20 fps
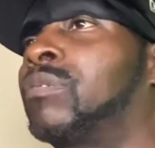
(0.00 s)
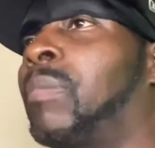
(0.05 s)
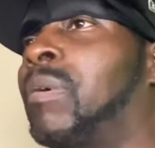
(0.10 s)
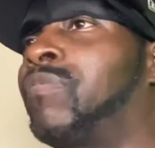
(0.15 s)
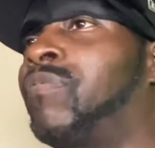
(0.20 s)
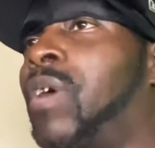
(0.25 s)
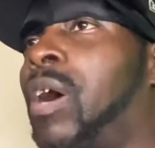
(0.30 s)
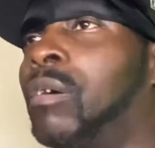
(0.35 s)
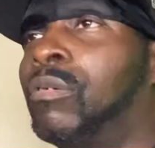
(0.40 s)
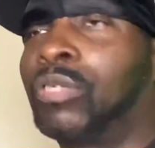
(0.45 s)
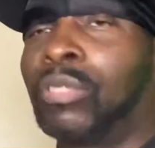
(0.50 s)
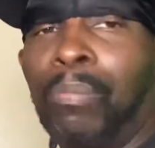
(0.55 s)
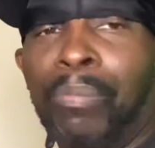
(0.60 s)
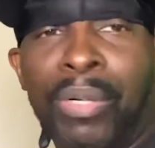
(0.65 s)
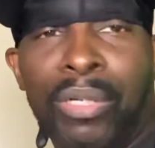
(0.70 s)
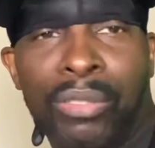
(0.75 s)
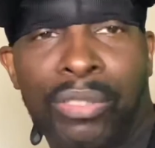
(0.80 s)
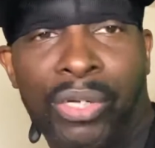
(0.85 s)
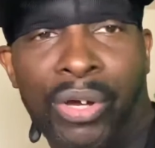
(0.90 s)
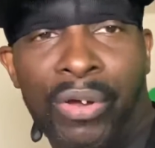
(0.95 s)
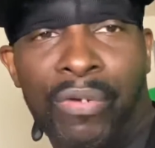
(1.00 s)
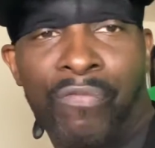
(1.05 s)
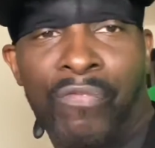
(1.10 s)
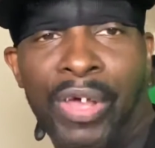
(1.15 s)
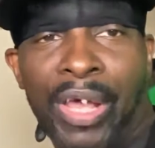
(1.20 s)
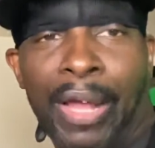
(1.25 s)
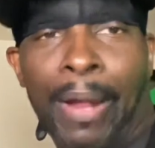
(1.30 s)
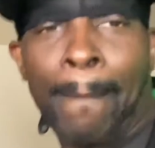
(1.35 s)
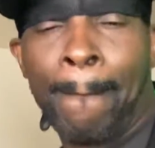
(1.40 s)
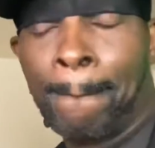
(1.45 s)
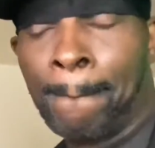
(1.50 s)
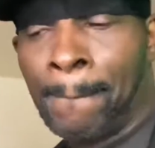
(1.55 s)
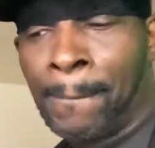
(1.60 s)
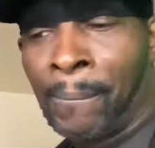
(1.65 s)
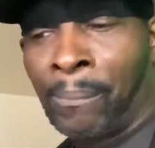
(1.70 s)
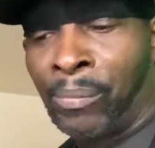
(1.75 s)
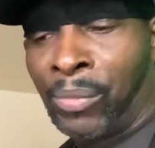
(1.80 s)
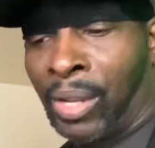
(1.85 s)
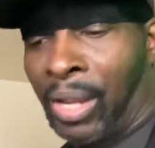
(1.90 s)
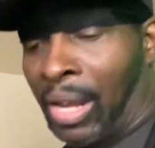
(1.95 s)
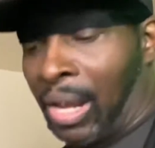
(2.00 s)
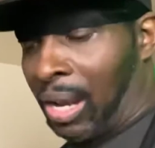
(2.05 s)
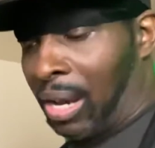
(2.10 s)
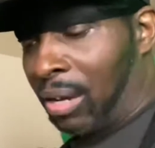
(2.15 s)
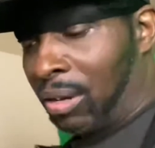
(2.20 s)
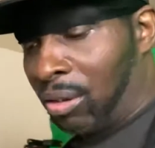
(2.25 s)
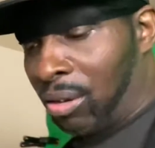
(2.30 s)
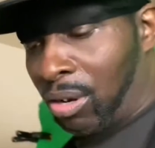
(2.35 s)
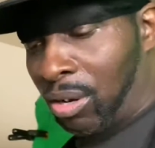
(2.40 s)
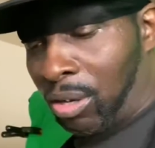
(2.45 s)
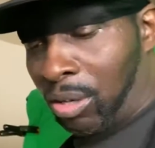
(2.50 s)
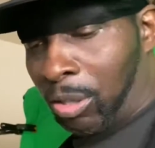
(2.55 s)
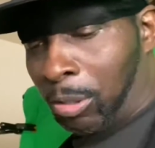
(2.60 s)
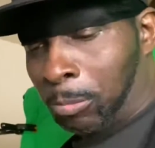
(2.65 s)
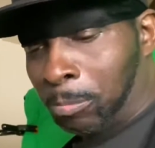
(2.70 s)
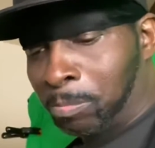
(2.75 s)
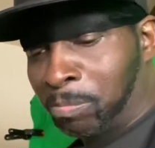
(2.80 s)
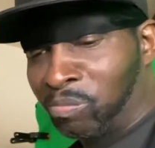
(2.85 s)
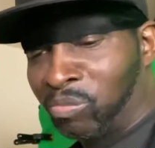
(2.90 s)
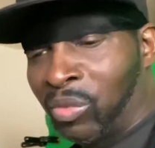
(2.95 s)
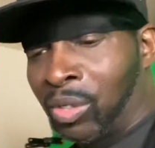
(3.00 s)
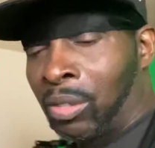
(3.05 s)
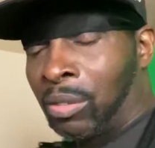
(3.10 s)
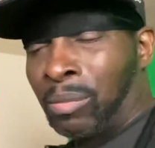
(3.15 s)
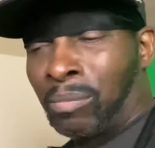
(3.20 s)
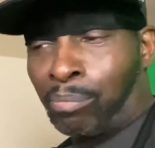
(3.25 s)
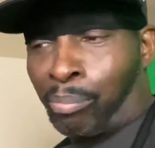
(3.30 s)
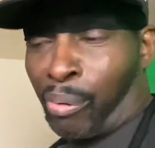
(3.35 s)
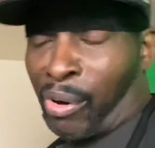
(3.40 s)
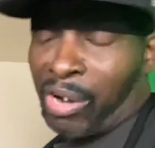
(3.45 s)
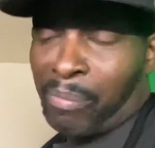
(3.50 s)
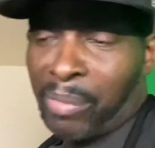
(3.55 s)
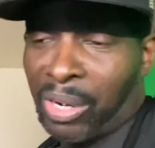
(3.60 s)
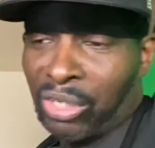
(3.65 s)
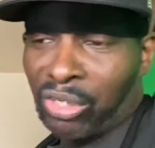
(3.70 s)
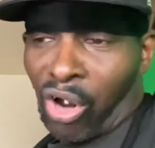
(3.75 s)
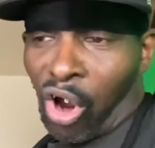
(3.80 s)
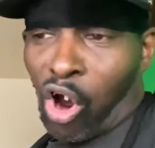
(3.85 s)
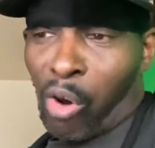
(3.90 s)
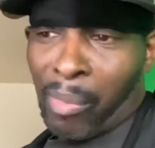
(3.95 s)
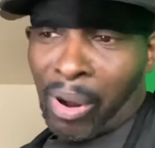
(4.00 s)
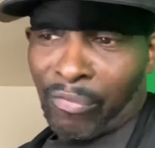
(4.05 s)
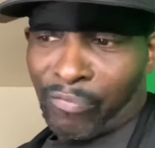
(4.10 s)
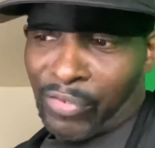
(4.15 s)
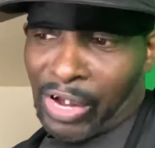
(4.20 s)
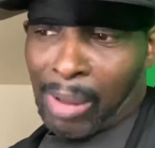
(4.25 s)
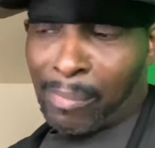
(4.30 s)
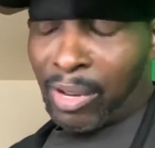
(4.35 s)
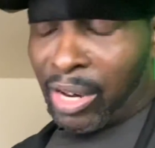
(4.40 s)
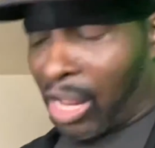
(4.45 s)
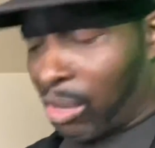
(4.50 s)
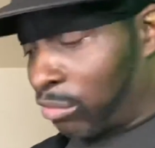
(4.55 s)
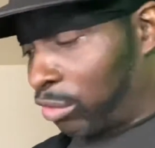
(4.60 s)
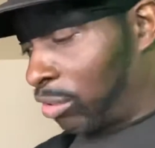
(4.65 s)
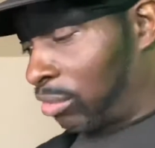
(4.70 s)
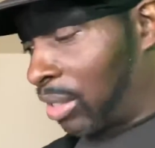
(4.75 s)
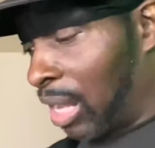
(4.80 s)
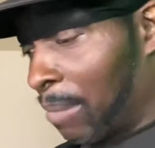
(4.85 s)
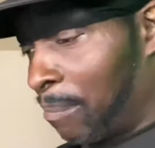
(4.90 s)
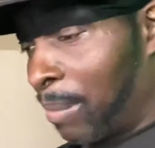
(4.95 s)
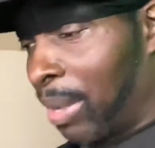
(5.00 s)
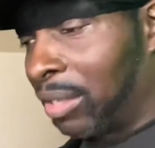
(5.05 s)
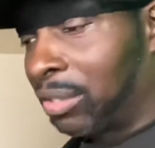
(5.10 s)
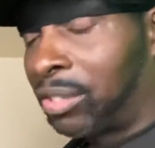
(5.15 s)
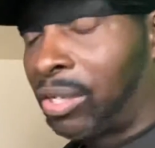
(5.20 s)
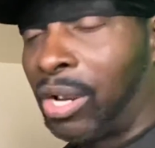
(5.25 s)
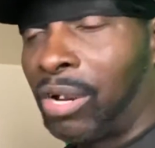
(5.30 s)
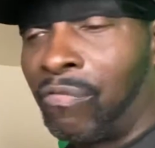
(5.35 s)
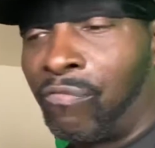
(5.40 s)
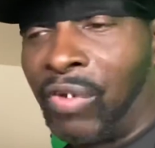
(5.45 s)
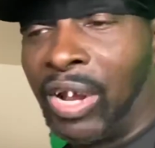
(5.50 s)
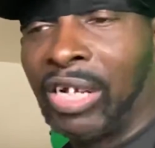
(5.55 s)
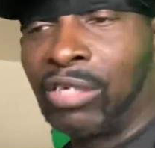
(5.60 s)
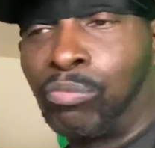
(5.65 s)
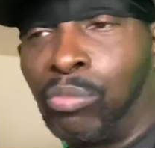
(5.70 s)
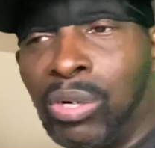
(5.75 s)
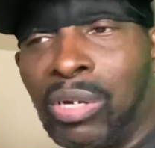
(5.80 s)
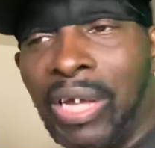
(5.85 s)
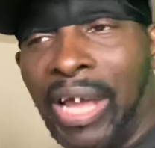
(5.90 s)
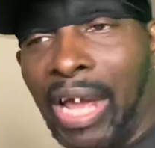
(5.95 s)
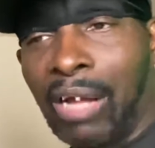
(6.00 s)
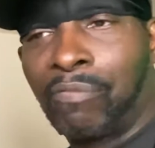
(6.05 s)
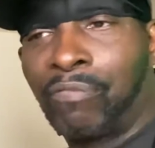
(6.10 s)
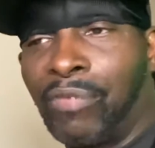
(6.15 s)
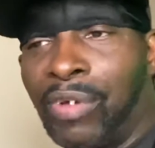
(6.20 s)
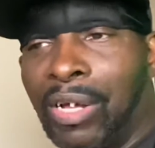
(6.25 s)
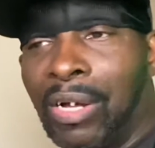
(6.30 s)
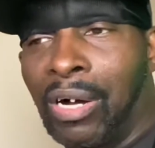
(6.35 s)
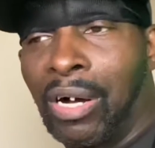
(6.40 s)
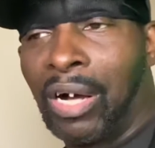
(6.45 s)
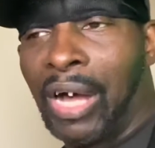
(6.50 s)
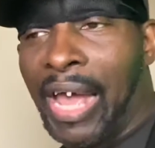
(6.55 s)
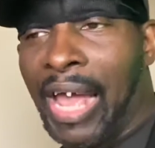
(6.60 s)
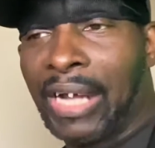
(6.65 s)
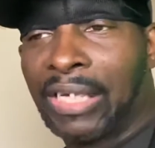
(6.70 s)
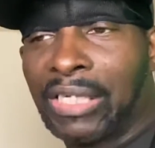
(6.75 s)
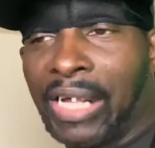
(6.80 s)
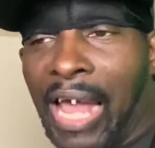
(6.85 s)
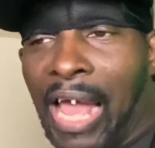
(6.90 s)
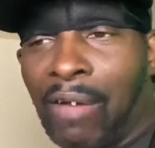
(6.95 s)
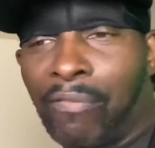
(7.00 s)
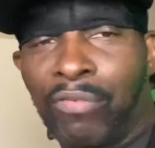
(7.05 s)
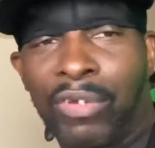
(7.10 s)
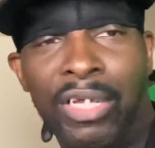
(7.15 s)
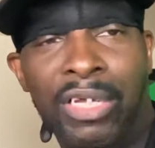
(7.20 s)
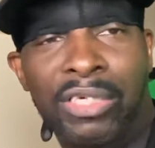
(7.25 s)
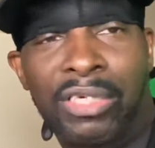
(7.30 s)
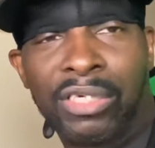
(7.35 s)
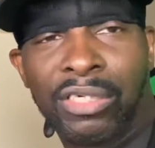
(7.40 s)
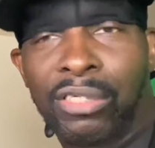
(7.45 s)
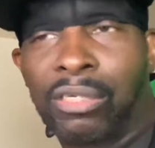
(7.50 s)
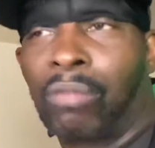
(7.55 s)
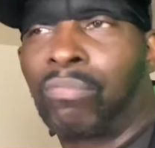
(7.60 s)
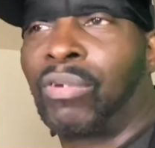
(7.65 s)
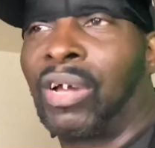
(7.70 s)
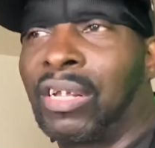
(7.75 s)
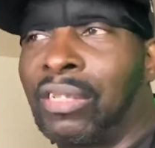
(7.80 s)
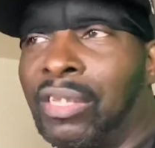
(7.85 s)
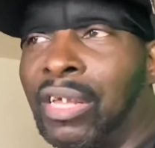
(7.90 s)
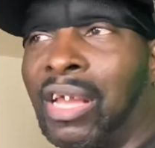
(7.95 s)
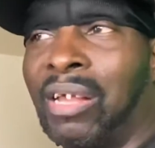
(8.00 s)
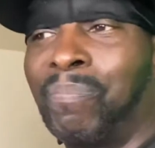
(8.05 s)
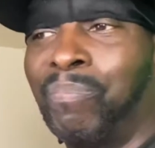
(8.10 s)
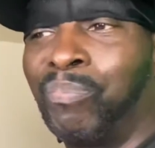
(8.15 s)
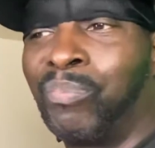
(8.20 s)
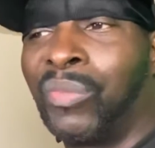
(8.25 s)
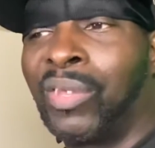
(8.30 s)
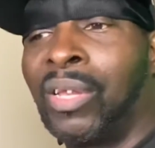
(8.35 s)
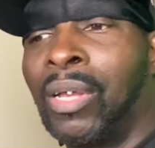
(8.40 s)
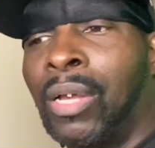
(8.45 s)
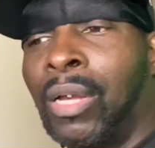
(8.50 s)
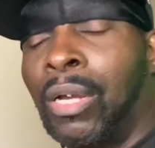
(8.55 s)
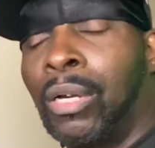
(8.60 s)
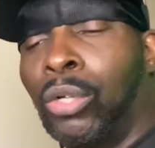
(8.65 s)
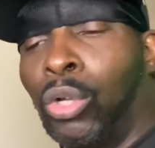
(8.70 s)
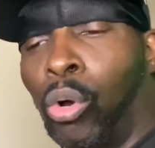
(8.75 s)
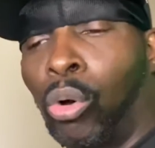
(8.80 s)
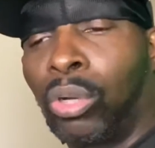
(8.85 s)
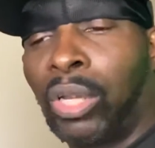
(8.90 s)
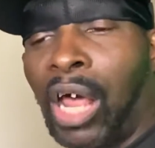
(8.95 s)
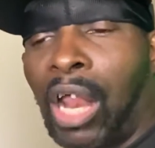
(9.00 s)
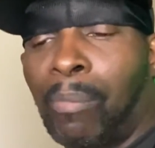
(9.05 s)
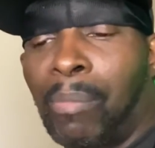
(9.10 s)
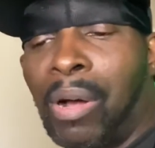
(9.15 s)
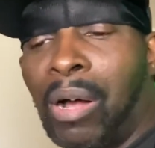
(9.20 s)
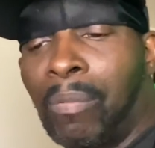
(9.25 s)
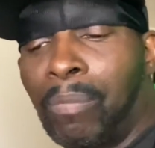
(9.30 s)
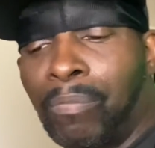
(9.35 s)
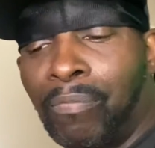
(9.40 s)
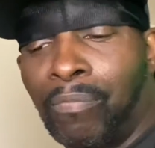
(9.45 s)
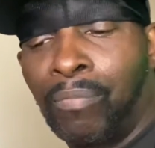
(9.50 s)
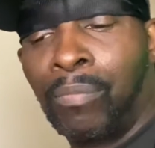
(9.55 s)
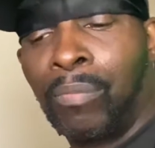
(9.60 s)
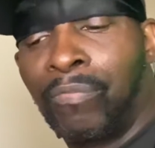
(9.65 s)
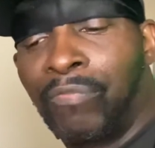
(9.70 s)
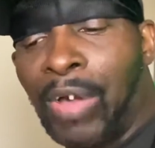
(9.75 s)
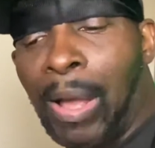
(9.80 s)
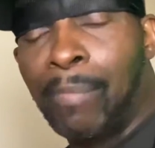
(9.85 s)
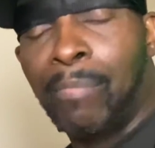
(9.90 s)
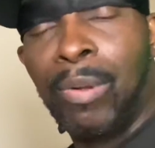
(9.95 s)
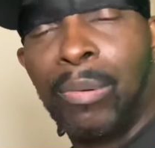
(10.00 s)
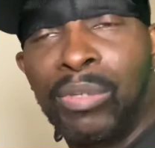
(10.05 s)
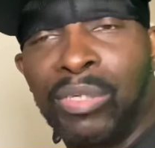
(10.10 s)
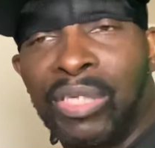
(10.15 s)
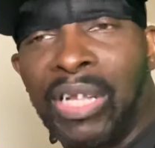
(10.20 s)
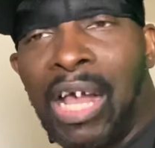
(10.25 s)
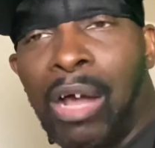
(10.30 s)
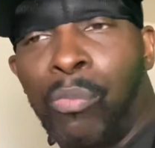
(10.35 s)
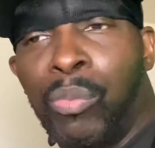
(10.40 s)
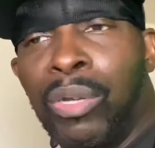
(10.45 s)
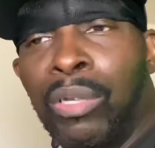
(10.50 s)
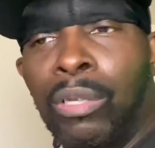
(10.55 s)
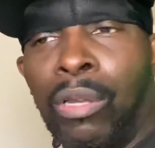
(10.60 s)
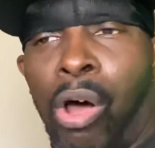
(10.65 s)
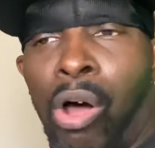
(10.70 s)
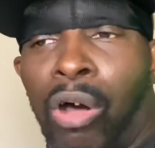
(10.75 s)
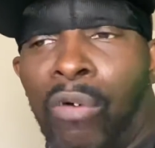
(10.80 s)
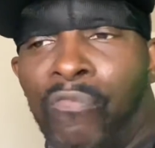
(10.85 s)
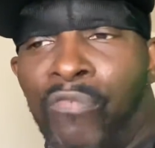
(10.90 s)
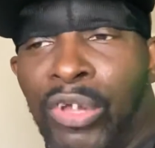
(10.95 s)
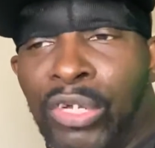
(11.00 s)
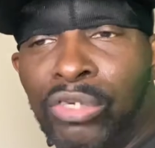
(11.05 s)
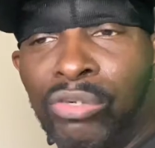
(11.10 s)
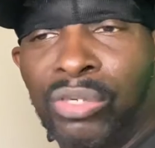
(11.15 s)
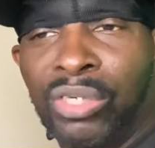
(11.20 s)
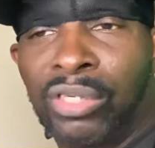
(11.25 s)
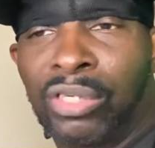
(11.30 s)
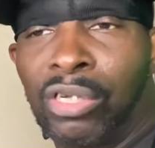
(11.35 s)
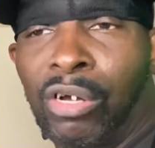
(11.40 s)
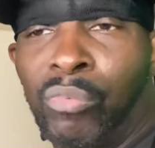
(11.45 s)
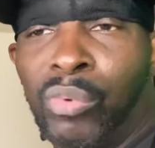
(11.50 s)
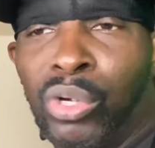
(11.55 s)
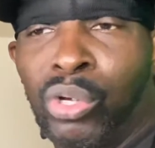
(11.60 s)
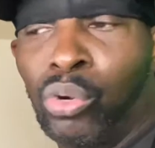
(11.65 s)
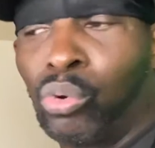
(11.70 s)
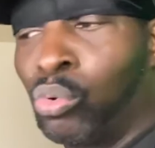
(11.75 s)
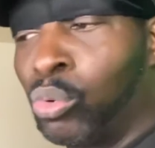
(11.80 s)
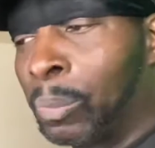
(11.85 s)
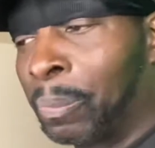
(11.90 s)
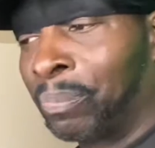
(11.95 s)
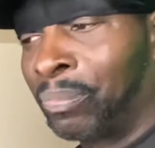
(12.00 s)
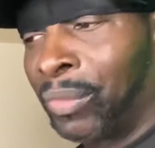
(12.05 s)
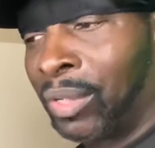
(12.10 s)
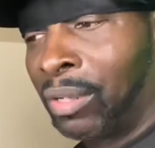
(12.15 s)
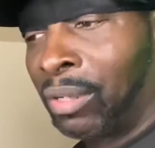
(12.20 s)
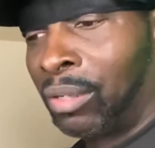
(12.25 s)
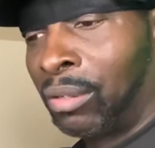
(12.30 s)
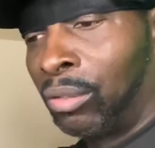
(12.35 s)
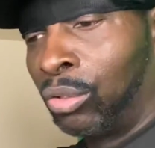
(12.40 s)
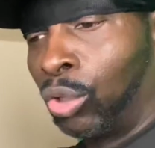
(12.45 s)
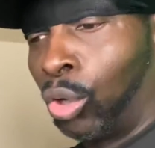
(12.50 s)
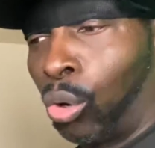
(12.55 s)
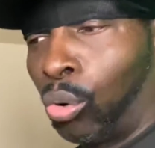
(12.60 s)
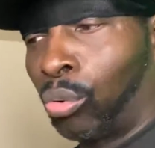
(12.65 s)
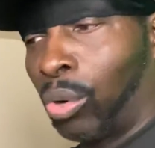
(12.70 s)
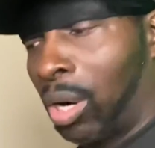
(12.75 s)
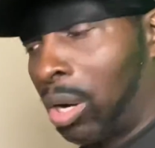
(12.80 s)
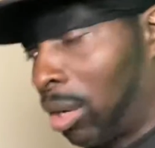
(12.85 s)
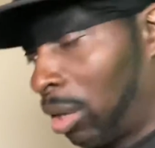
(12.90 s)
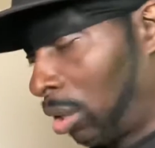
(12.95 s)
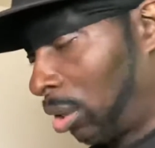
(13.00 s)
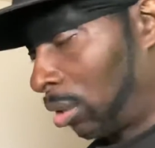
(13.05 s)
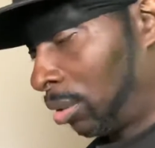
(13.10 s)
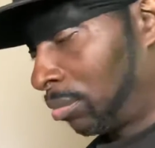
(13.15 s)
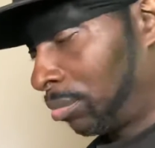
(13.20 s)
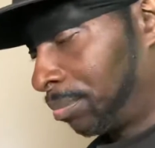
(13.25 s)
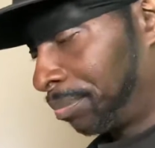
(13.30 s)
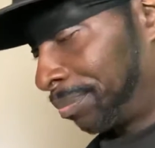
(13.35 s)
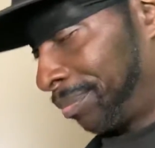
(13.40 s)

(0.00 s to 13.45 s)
My father was a military vet, and pretty much all my family they military vets. We ex-athletes and stuff like that, and you know, a lot of my family members now we law officials and stuff. We do, you know,